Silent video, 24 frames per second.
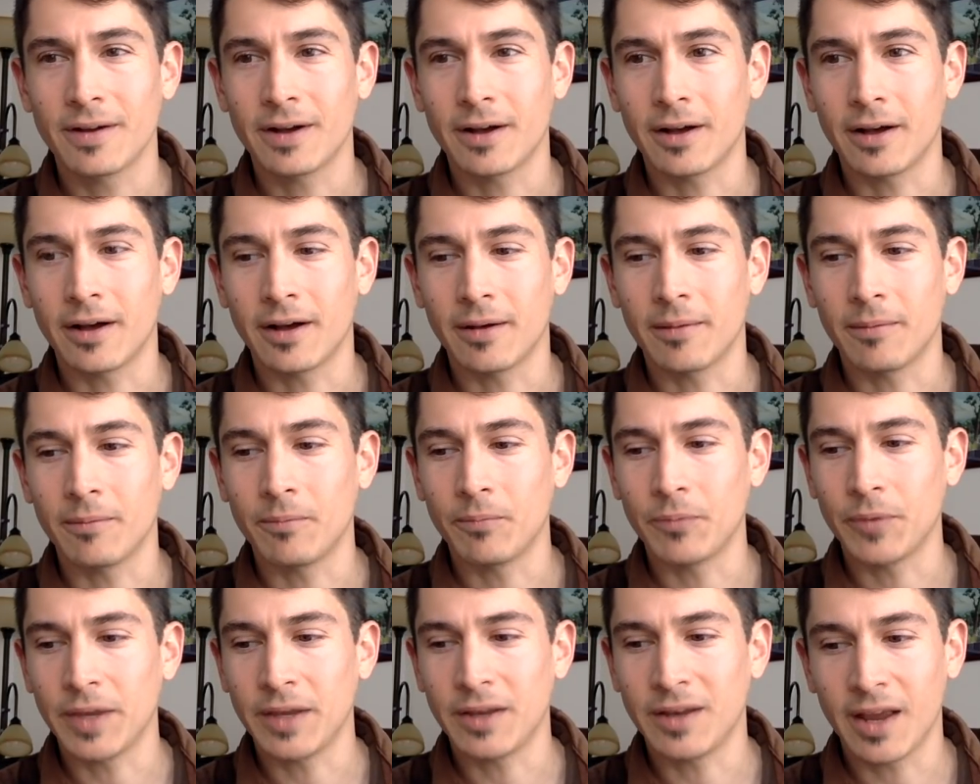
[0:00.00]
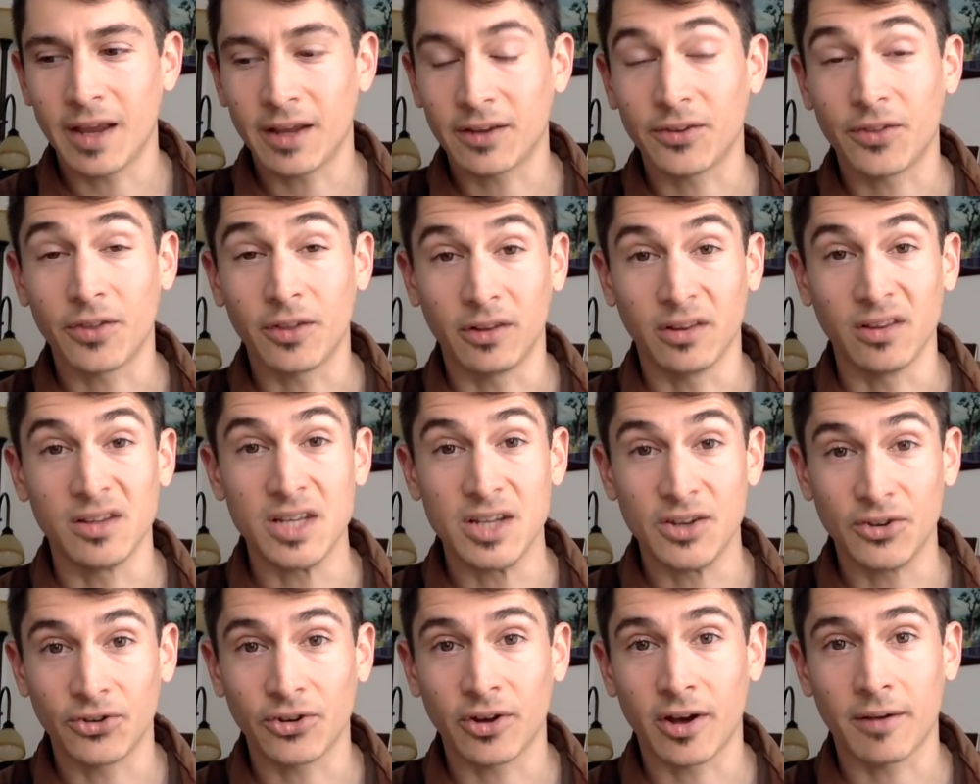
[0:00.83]
Um, he takes the
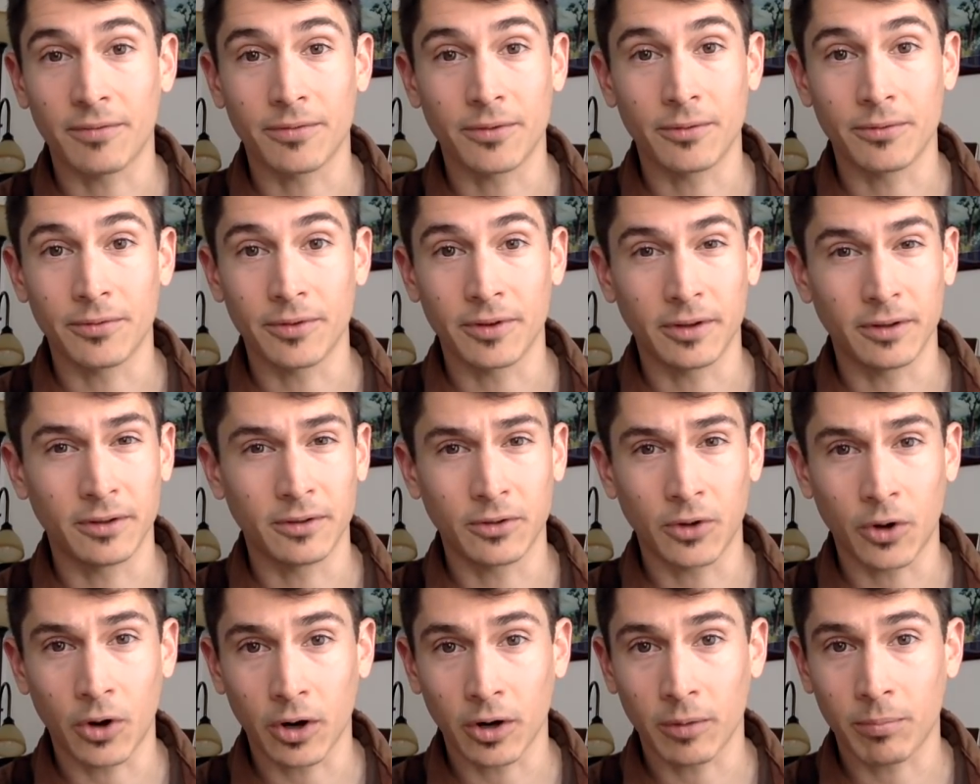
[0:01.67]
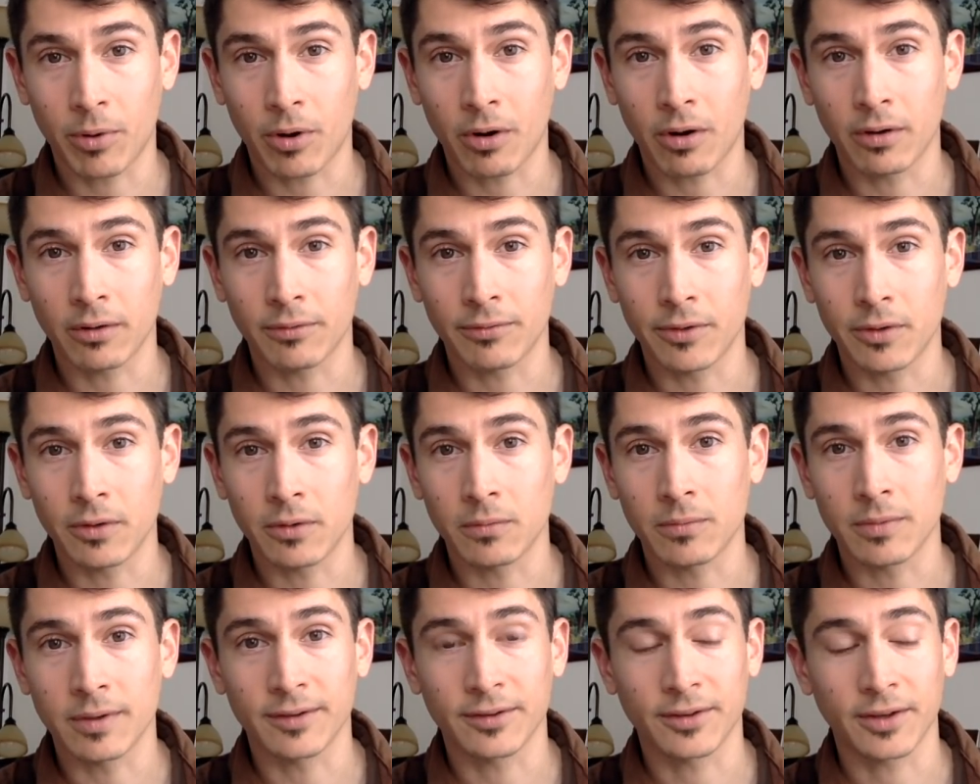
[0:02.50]
leash off of a dark part of the
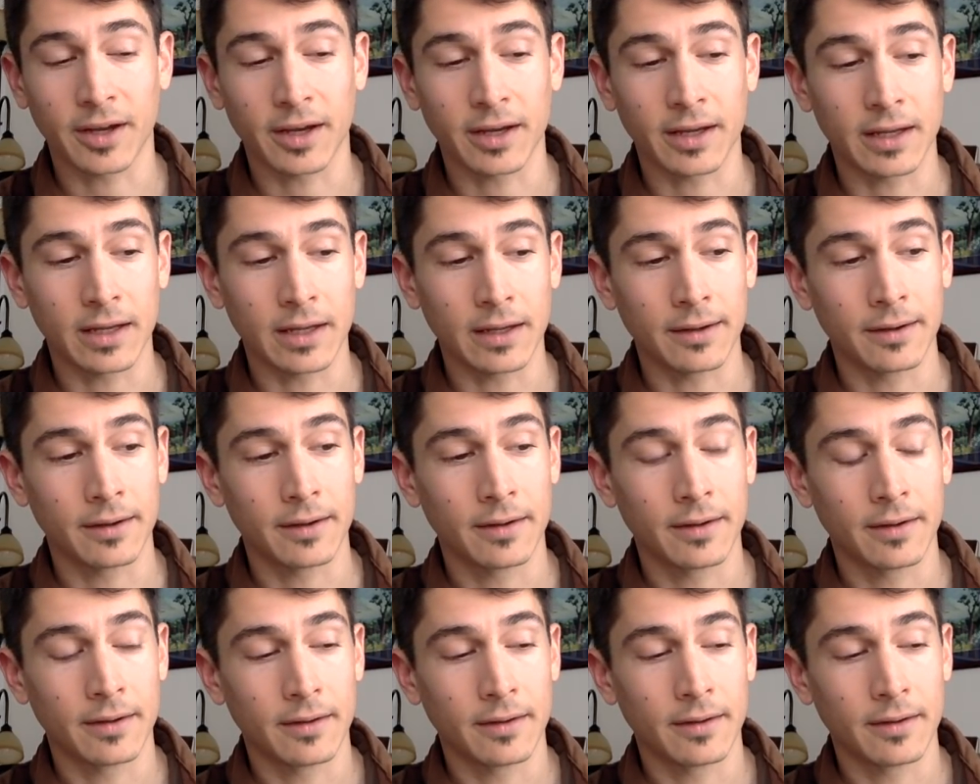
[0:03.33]
human psyche,